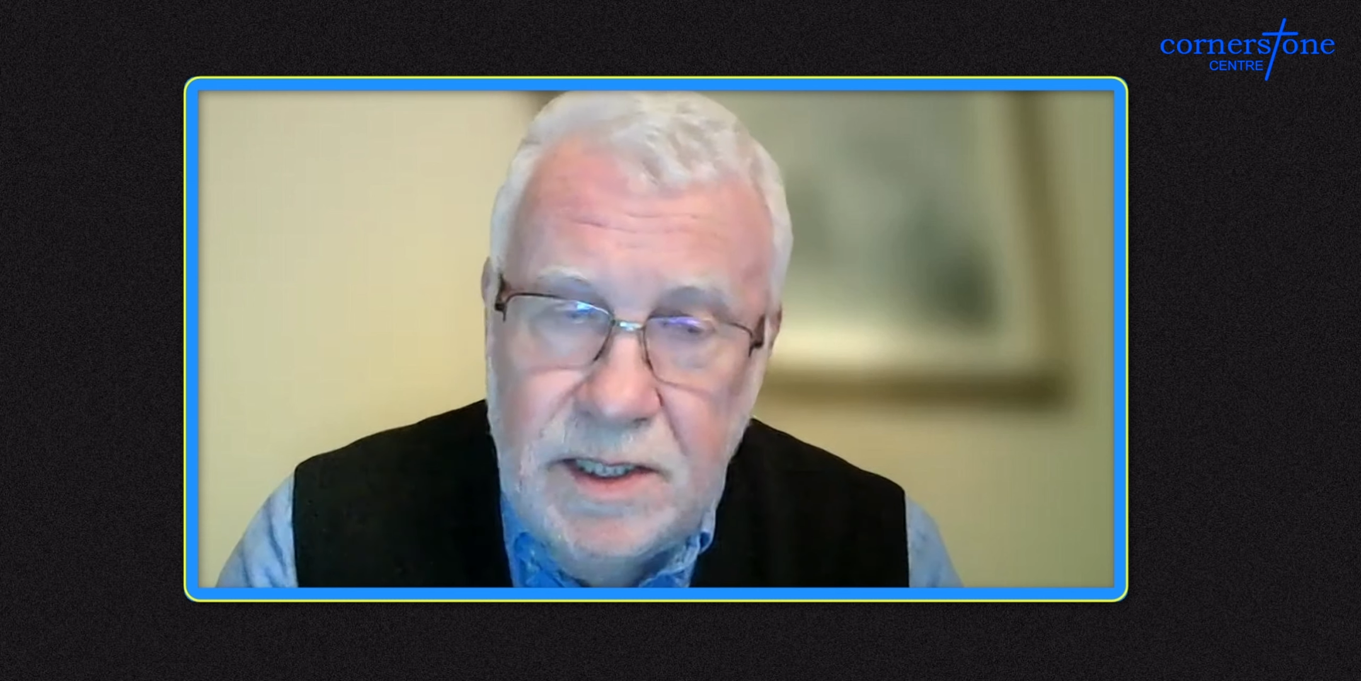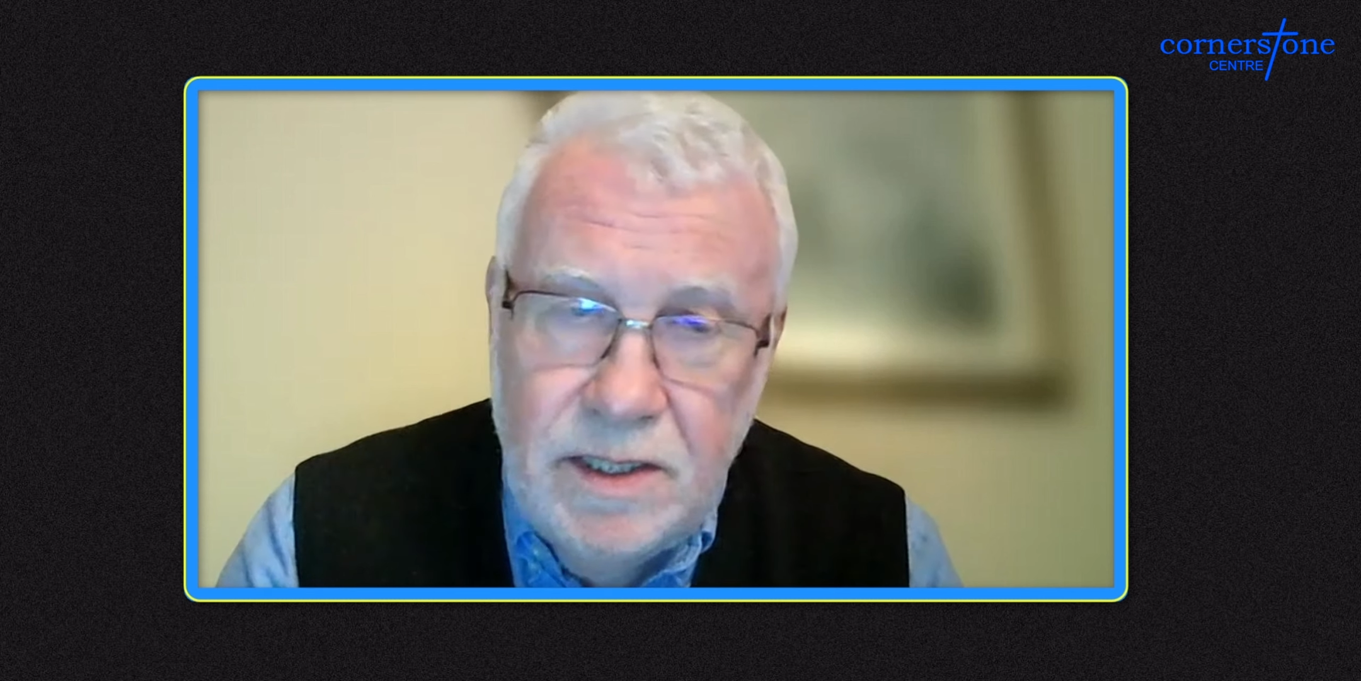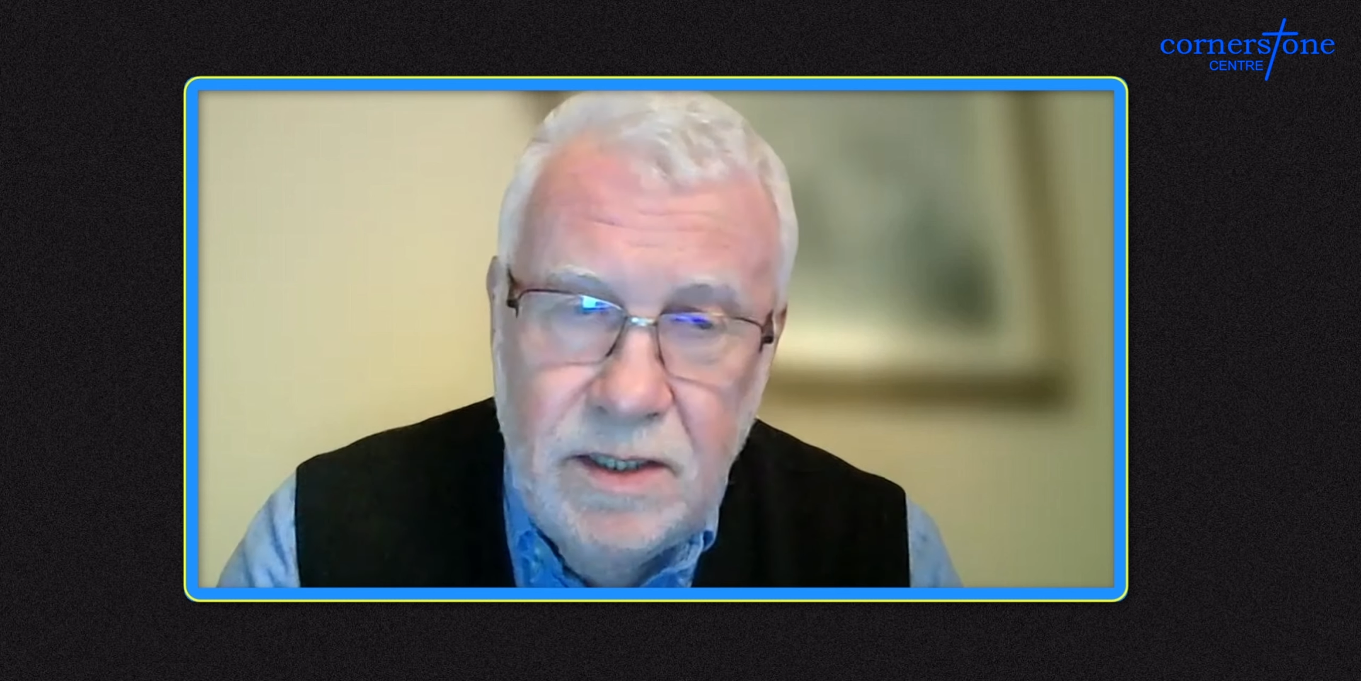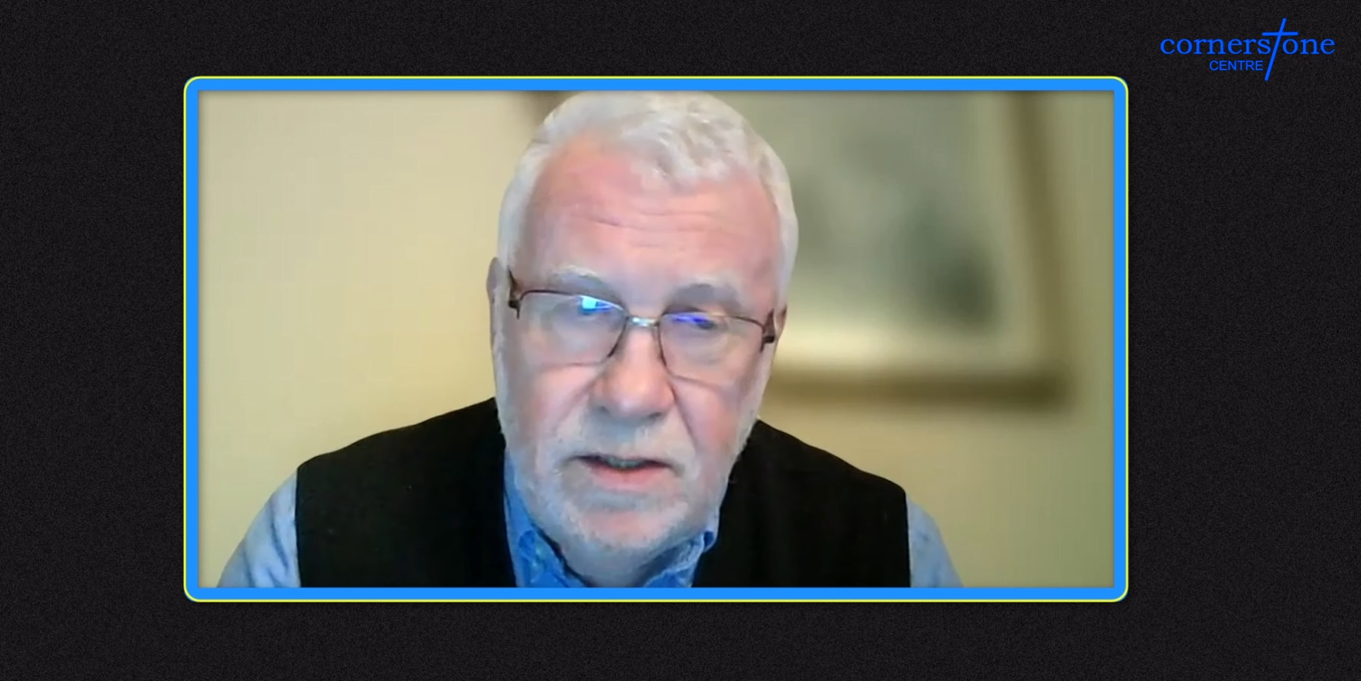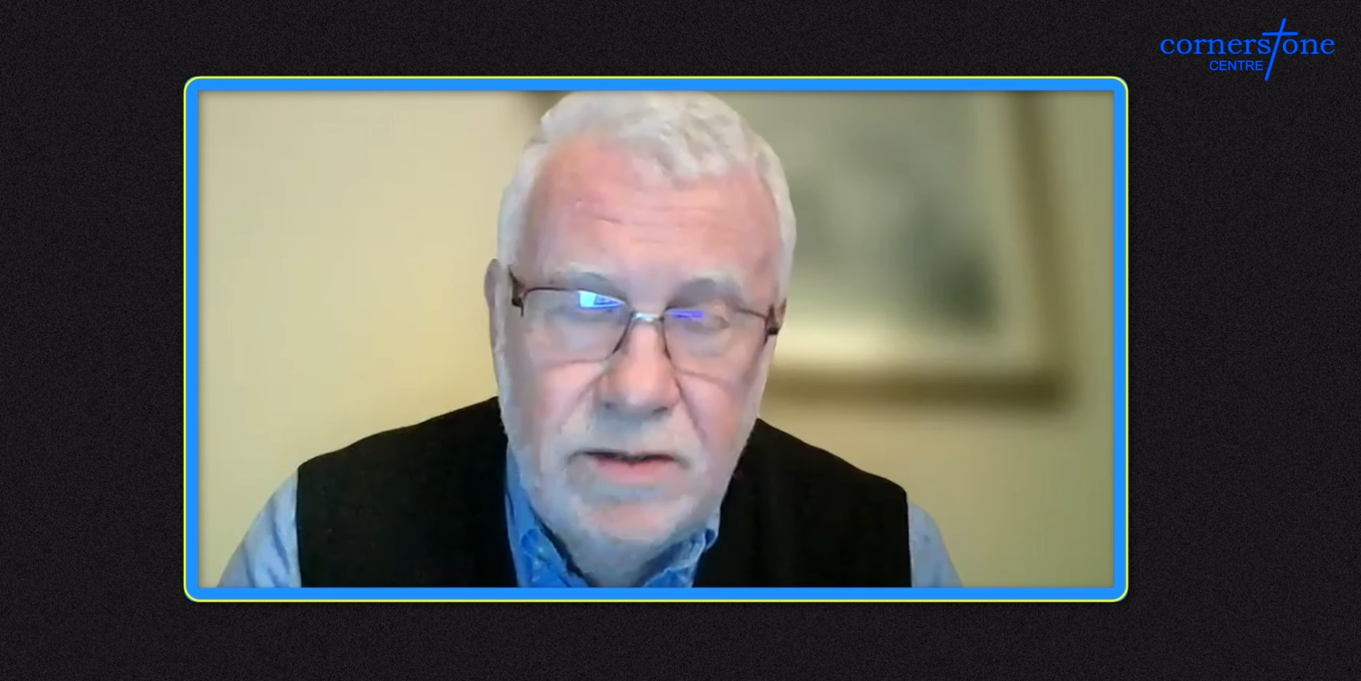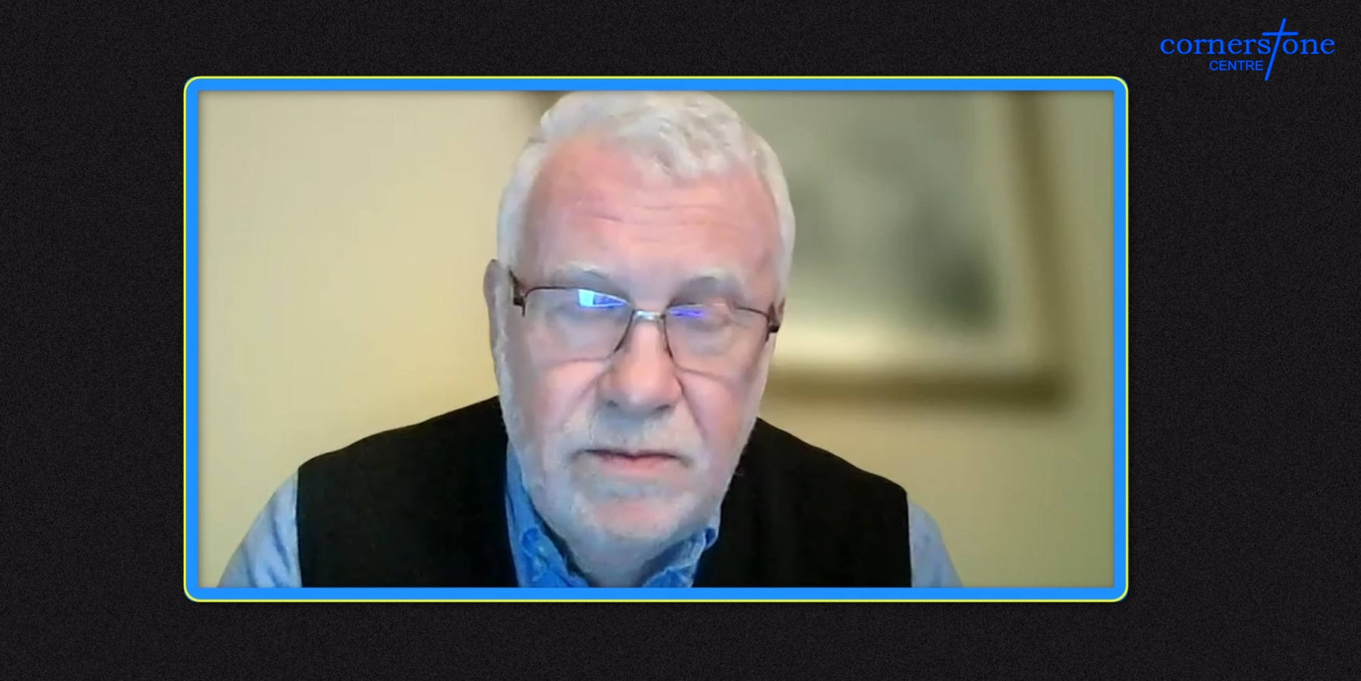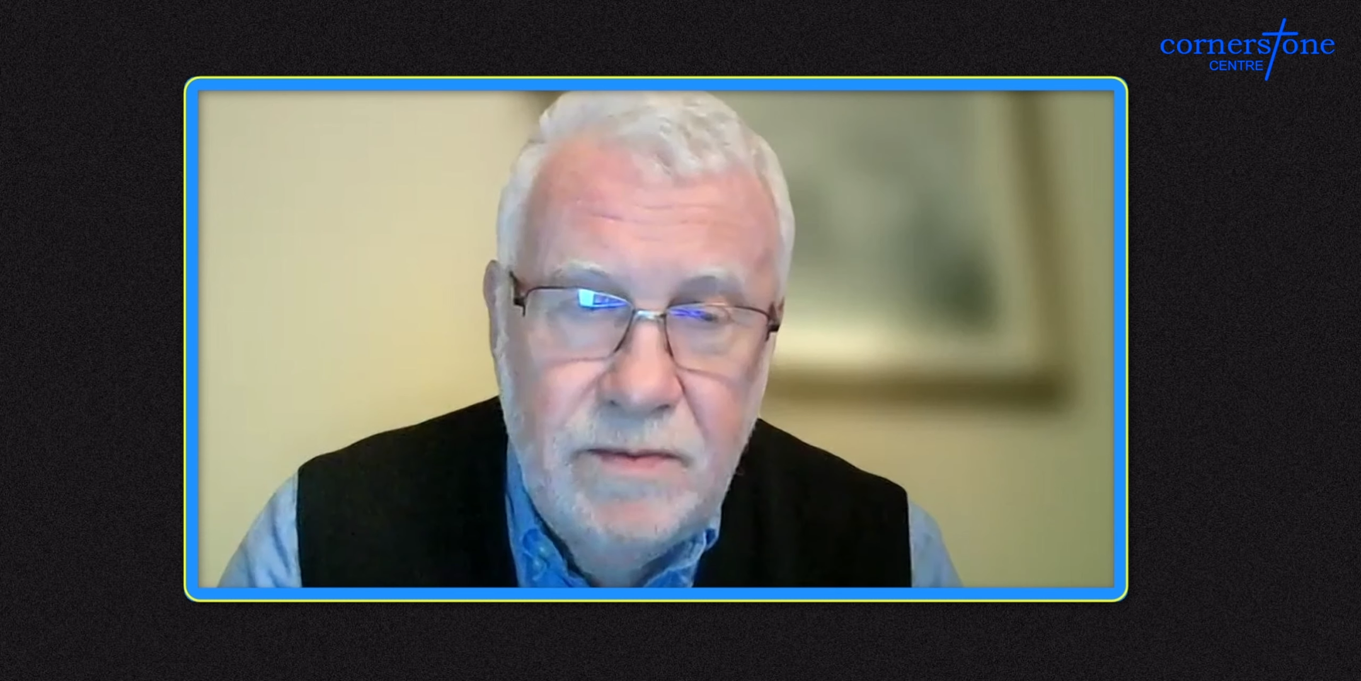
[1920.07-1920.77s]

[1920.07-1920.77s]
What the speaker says: is a good